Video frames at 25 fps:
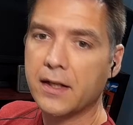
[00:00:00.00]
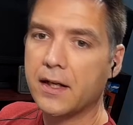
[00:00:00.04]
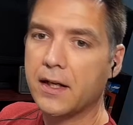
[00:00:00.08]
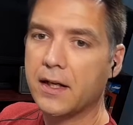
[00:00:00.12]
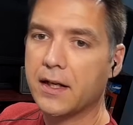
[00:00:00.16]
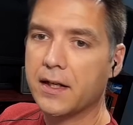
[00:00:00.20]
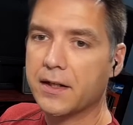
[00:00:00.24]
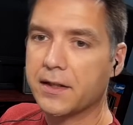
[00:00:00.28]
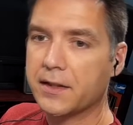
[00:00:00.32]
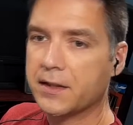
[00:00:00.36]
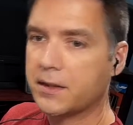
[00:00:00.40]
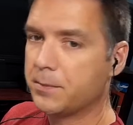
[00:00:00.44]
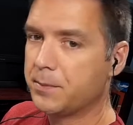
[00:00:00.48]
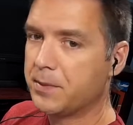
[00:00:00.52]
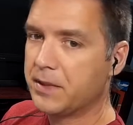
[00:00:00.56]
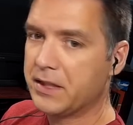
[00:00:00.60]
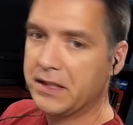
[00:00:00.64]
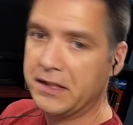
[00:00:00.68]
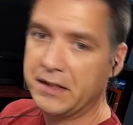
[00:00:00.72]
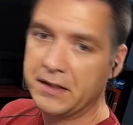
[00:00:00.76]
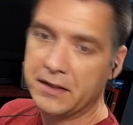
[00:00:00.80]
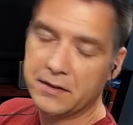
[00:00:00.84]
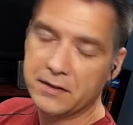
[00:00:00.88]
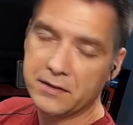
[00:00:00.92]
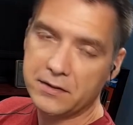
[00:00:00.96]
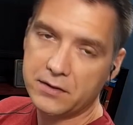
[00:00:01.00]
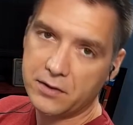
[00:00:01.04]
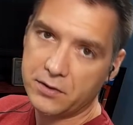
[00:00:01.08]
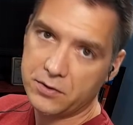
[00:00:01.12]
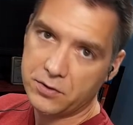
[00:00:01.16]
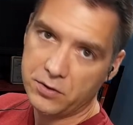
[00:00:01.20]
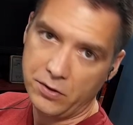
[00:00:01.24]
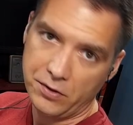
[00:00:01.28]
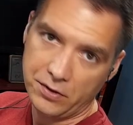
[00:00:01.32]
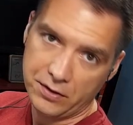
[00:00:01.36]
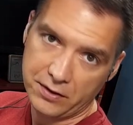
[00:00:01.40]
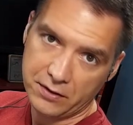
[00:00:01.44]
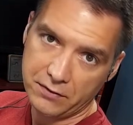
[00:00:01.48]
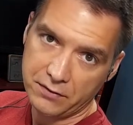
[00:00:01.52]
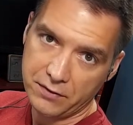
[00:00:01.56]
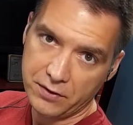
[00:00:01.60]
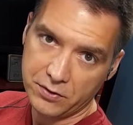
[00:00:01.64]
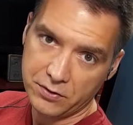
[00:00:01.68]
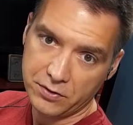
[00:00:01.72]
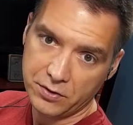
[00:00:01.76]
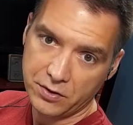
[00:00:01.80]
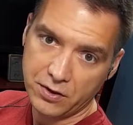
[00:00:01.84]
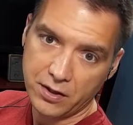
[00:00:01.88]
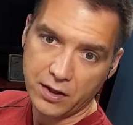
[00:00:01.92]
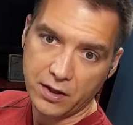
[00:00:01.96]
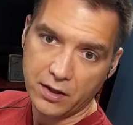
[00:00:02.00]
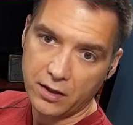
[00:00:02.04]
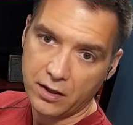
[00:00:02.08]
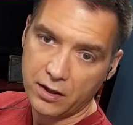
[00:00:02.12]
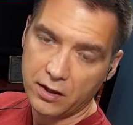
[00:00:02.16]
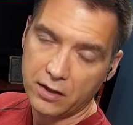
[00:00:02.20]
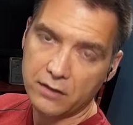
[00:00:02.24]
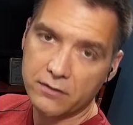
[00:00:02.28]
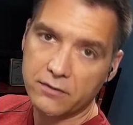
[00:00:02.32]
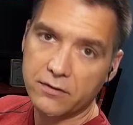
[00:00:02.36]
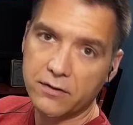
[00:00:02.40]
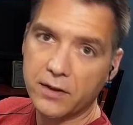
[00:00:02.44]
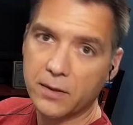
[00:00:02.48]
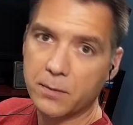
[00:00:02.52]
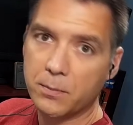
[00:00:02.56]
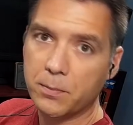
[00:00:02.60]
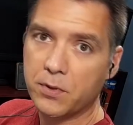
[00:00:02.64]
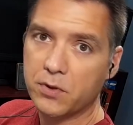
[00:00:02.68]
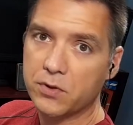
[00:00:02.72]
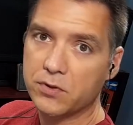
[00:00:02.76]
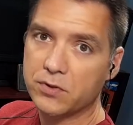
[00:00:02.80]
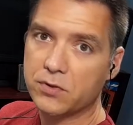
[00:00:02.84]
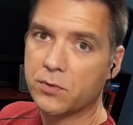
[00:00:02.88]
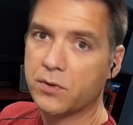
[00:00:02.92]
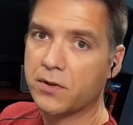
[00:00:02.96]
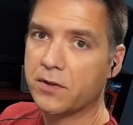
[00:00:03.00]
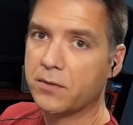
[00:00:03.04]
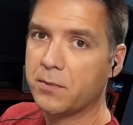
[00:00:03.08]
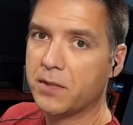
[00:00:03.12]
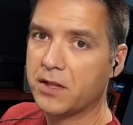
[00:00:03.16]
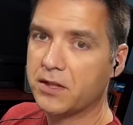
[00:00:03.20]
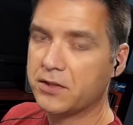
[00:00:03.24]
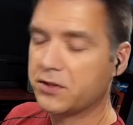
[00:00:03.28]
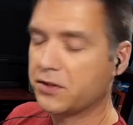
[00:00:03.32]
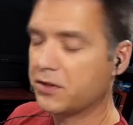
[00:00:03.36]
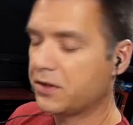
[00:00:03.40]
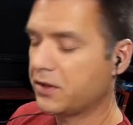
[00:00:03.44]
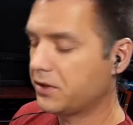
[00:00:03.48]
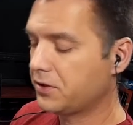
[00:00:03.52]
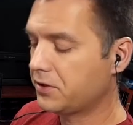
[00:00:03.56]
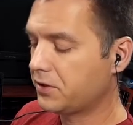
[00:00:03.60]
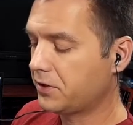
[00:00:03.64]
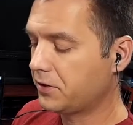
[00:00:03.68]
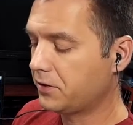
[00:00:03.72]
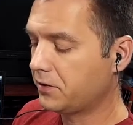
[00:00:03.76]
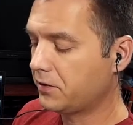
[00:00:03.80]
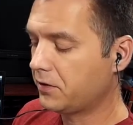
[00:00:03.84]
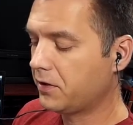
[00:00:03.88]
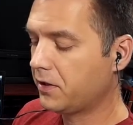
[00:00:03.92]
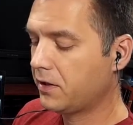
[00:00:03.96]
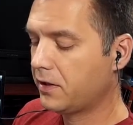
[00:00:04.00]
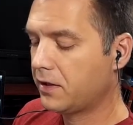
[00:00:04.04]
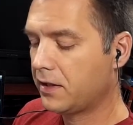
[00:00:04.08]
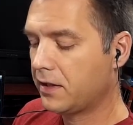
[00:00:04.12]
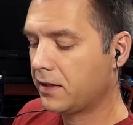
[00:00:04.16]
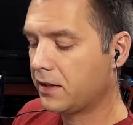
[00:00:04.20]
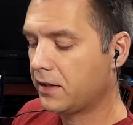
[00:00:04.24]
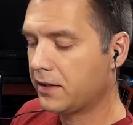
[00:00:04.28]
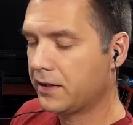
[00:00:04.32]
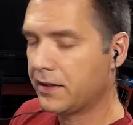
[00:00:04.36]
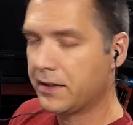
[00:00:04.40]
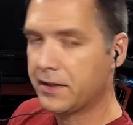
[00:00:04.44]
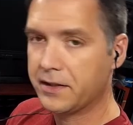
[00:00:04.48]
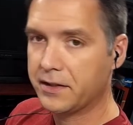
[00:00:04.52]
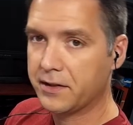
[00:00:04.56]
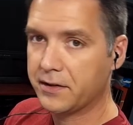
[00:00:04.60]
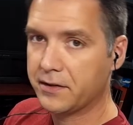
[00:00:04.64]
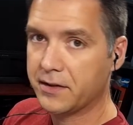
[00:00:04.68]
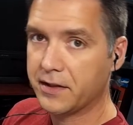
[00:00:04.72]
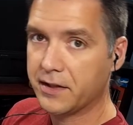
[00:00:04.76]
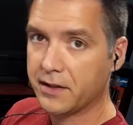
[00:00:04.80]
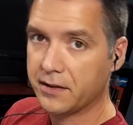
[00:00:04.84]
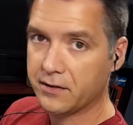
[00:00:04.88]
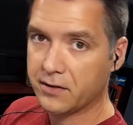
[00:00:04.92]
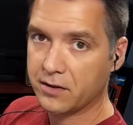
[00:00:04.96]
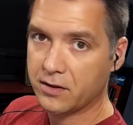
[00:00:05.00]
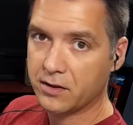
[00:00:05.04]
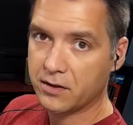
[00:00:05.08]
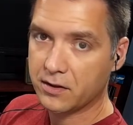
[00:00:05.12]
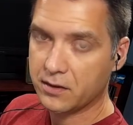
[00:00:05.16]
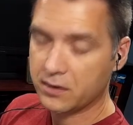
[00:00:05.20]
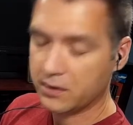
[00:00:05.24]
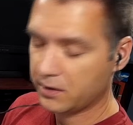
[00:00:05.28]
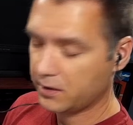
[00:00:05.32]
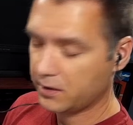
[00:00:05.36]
It could be controlling the filter cutoff, the pulse width modulation, any of the other